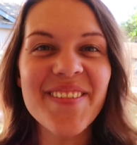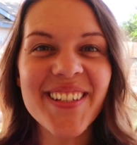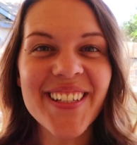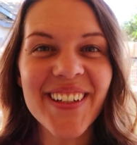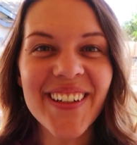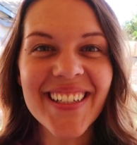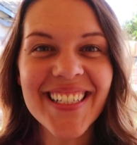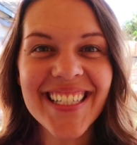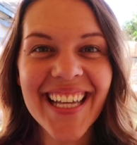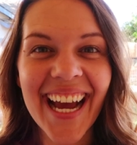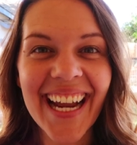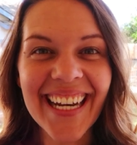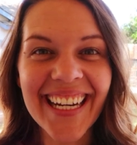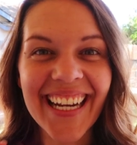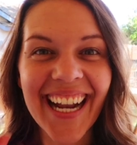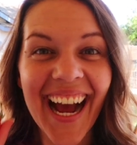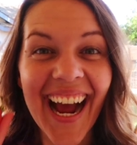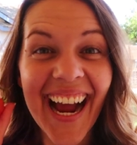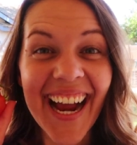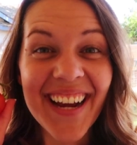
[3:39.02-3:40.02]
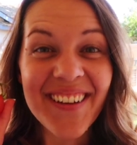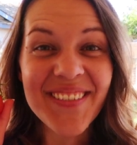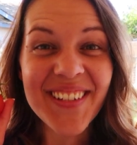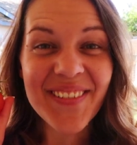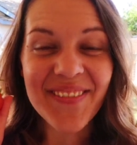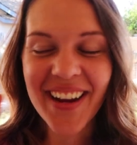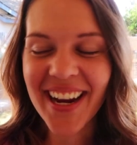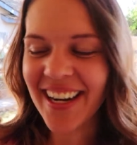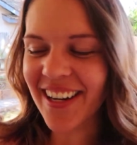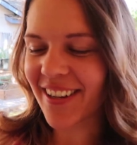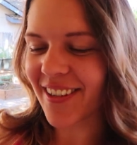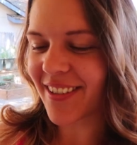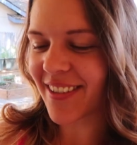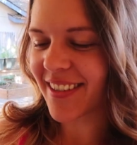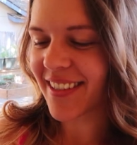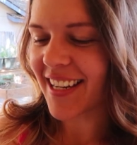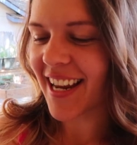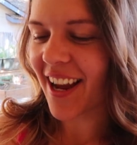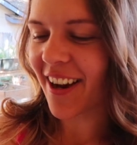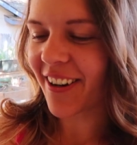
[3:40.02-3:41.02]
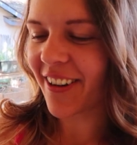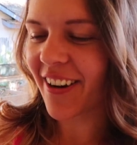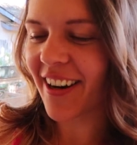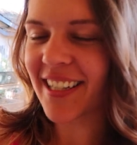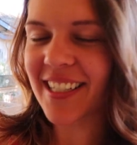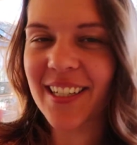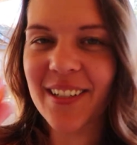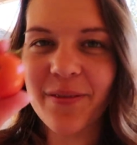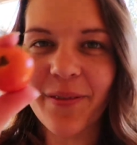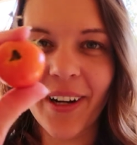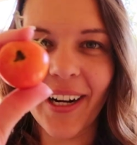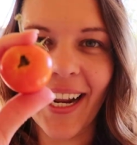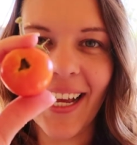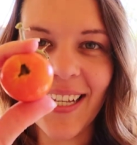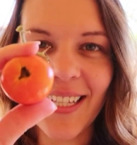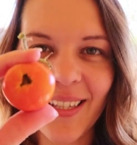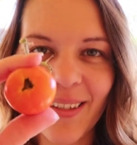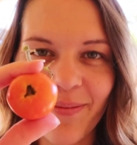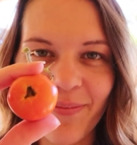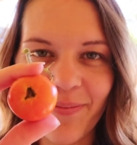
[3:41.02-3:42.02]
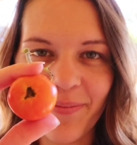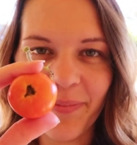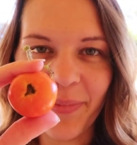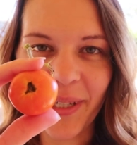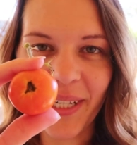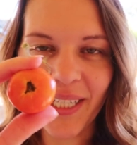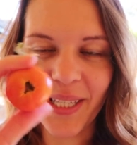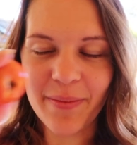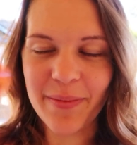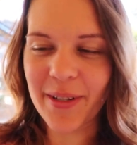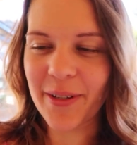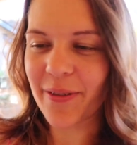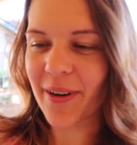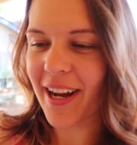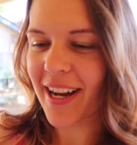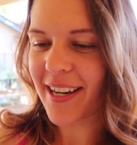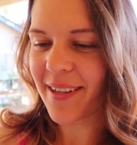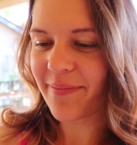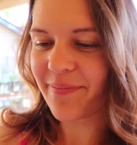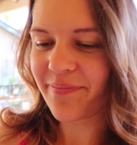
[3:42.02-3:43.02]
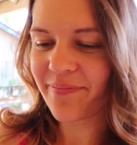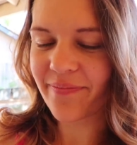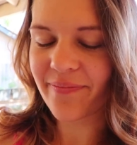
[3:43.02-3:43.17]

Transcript: I'm so excited. I have tomatoes. Now, granted, one has blossom end rot,